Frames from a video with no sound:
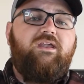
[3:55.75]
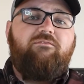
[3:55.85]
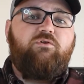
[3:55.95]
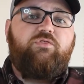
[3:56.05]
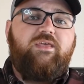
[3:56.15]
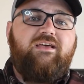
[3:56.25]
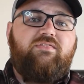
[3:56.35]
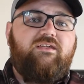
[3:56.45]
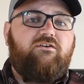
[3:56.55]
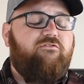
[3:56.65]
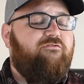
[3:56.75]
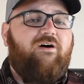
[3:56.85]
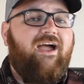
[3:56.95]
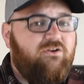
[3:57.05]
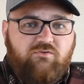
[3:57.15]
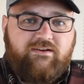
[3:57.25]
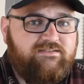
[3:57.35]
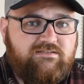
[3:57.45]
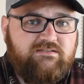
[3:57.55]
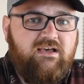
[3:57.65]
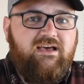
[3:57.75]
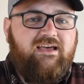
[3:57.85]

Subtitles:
ever think that a virus